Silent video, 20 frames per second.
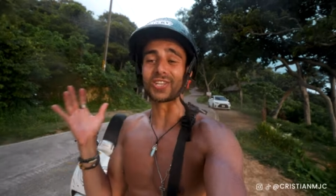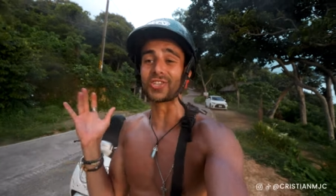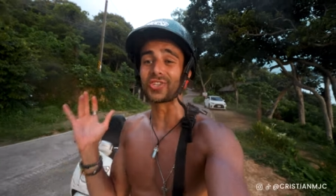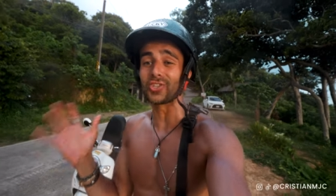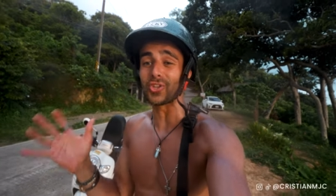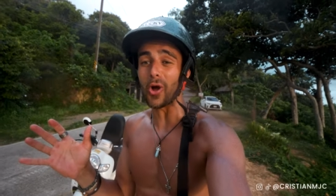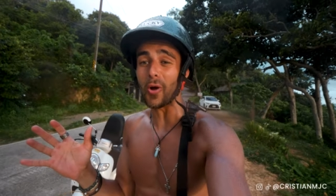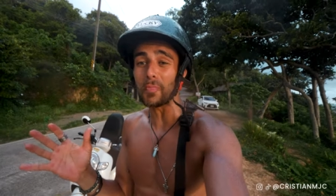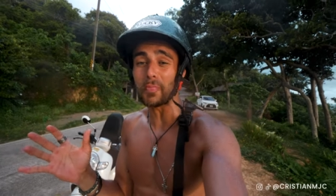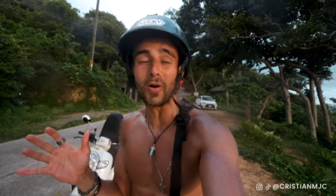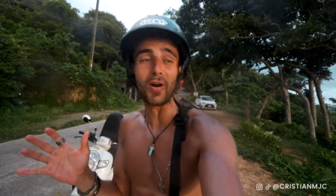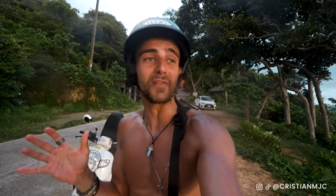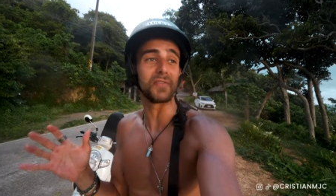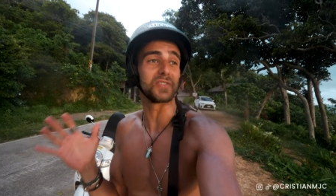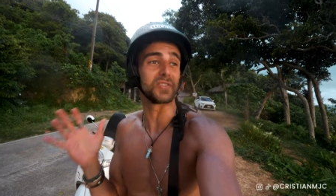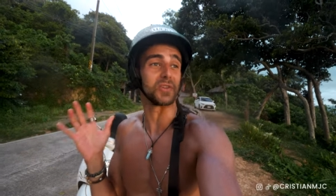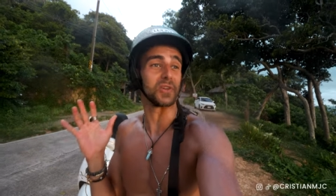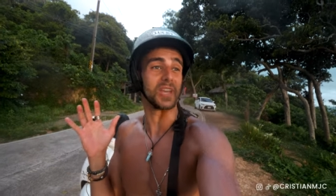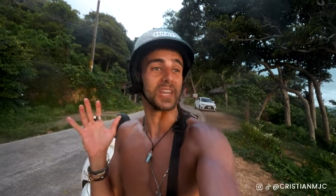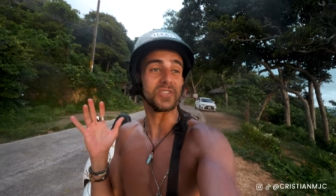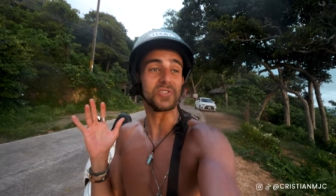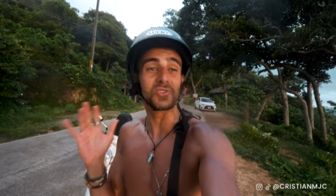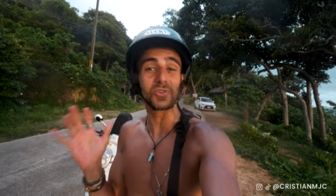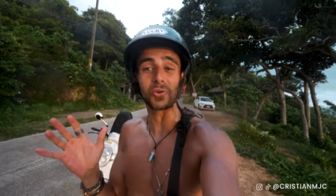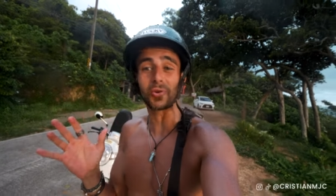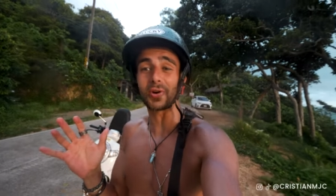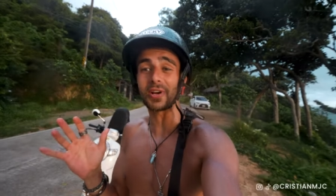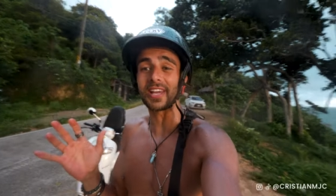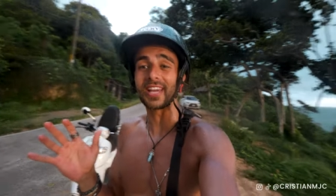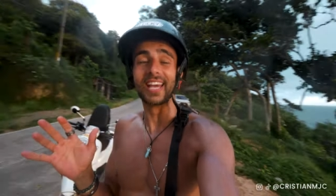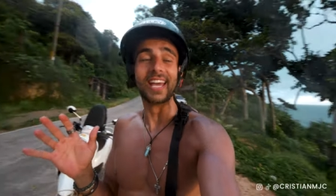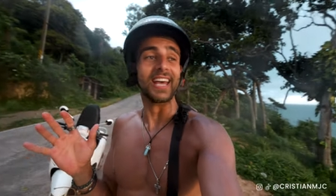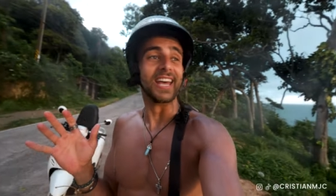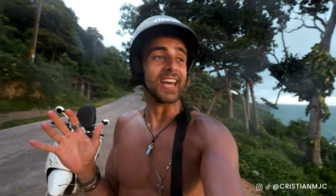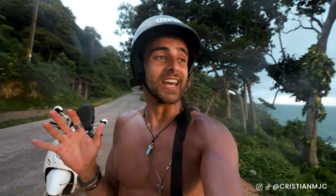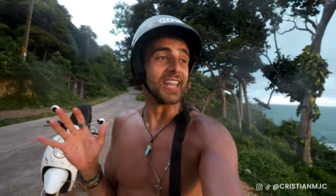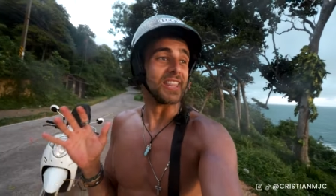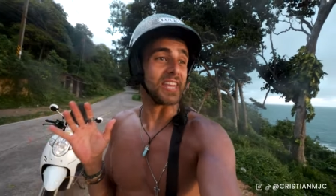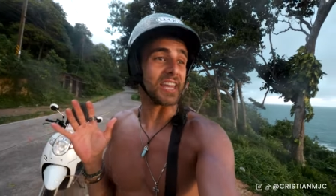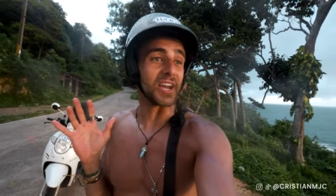to stop off to enjoy
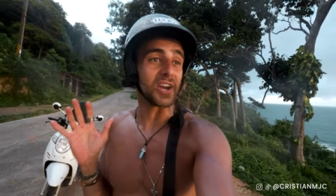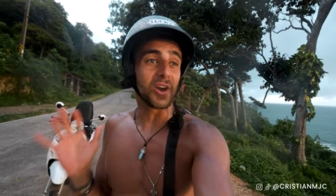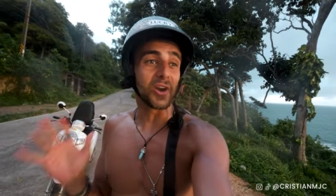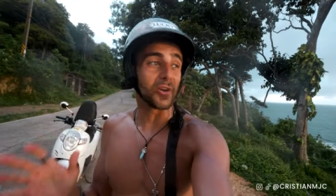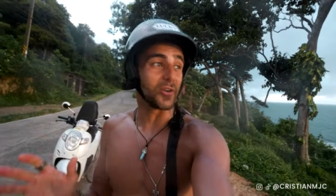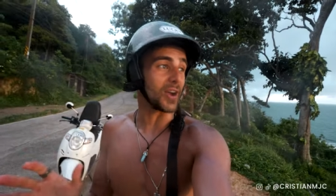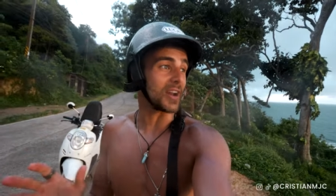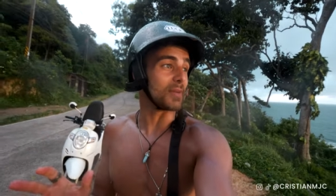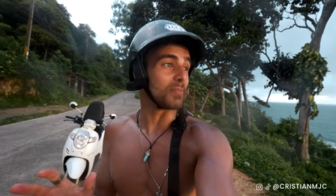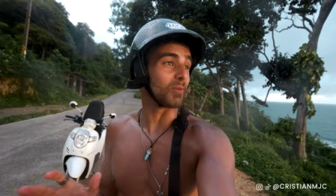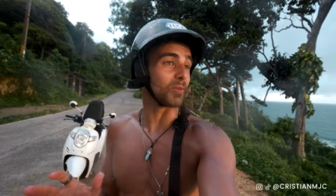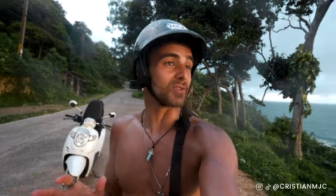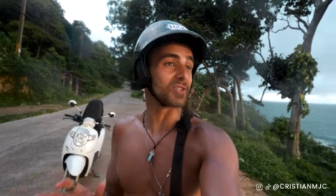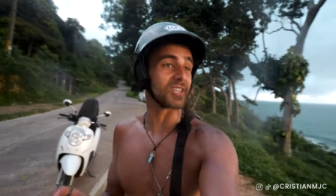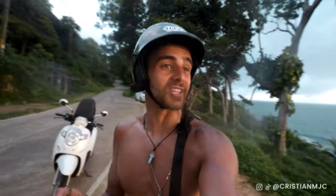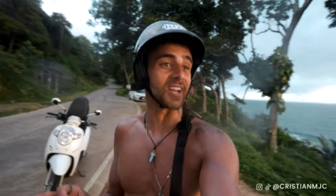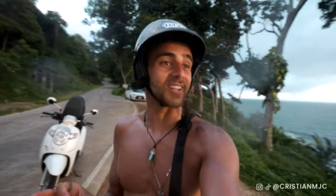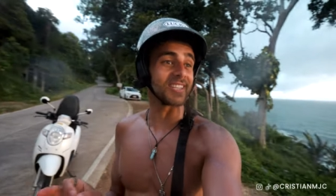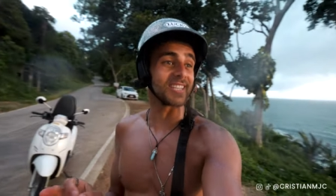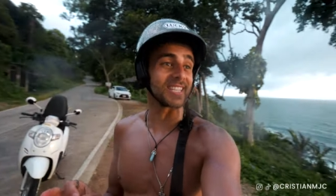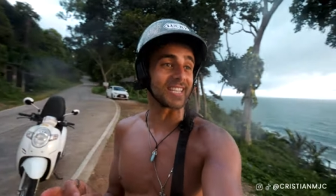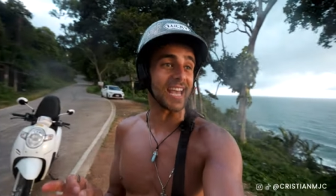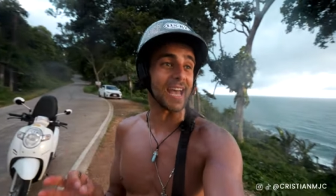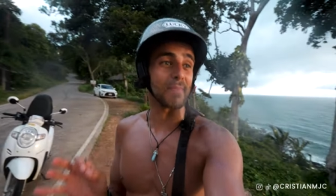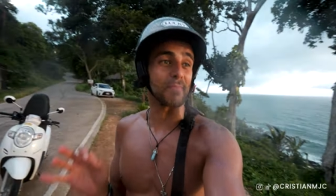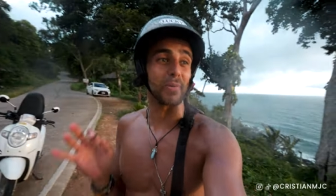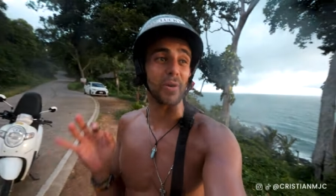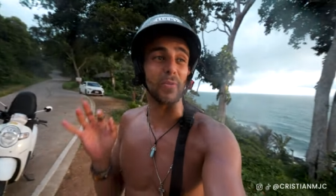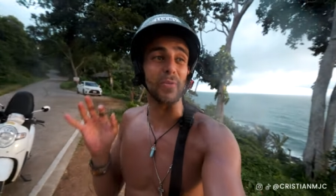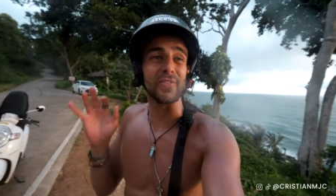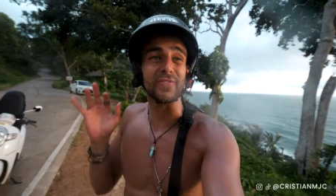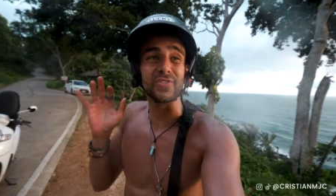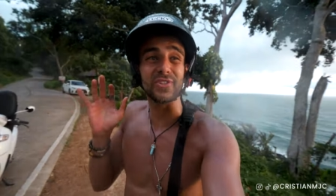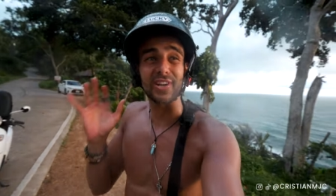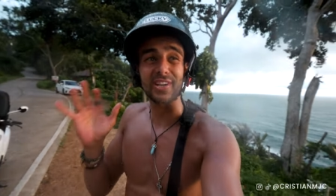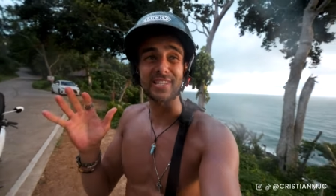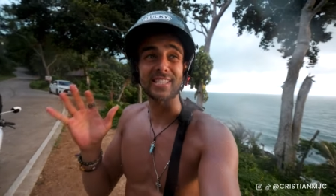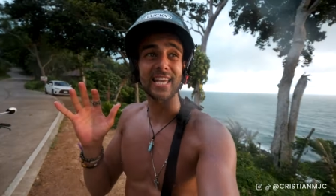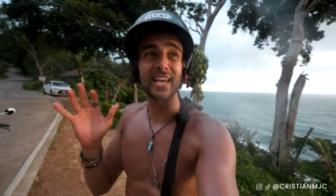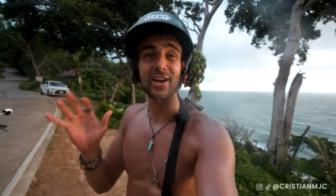the incredible sunset, but we
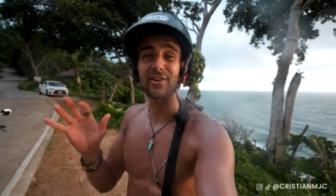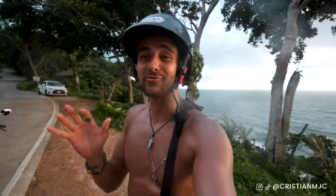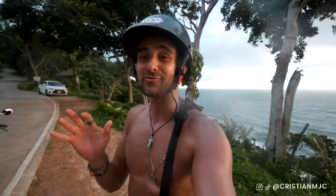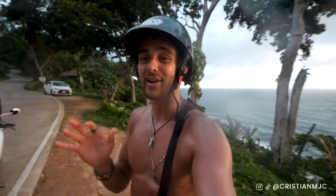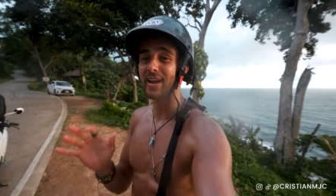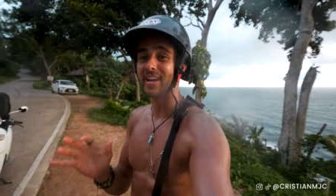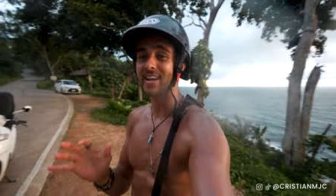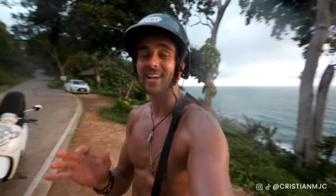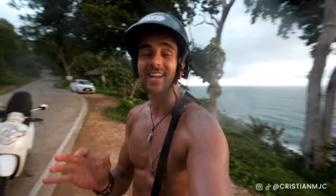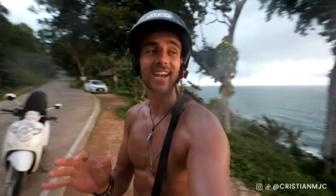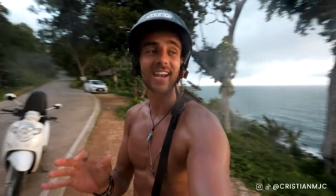just hit a rain